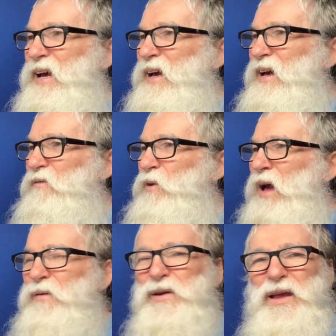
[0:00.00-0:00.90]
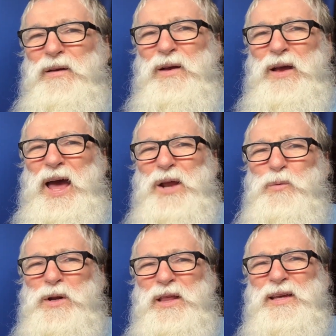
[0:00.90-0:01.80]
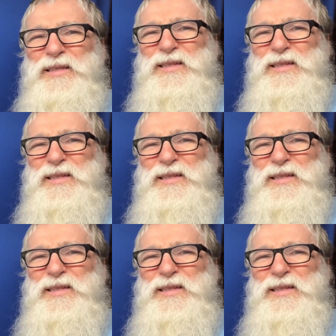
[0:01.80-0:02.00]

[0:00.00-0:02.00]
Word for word: Uh, if you haven't had one of these,